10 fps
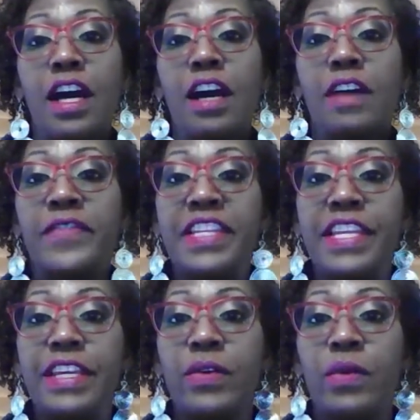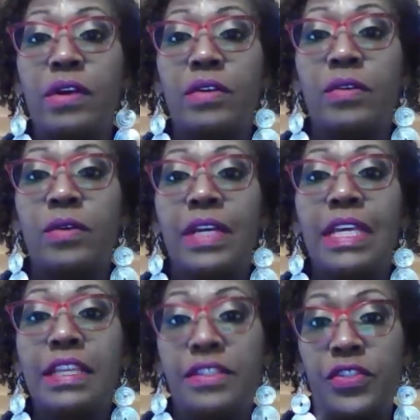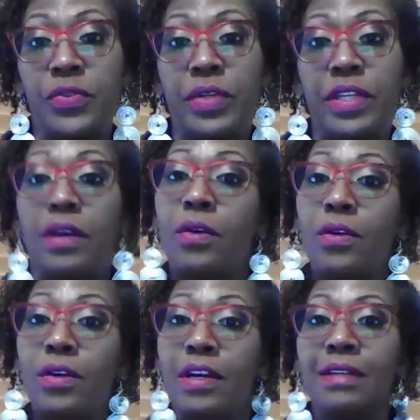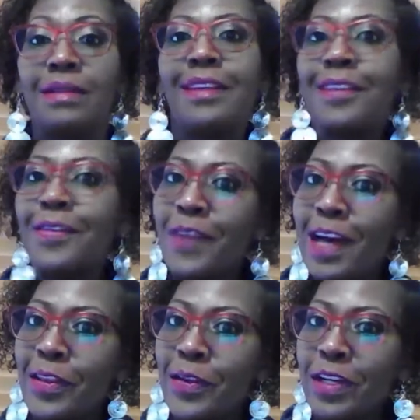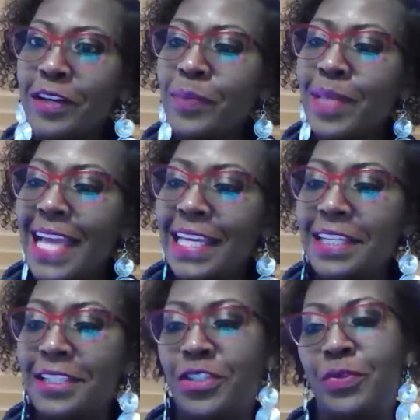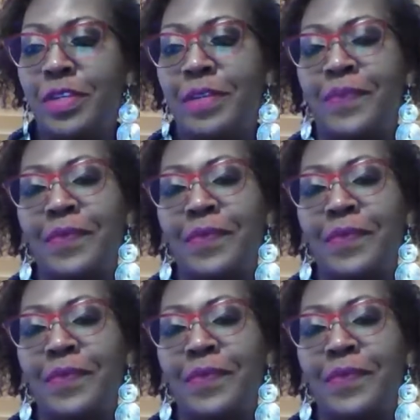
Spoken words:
of Negro history or the father of Black history.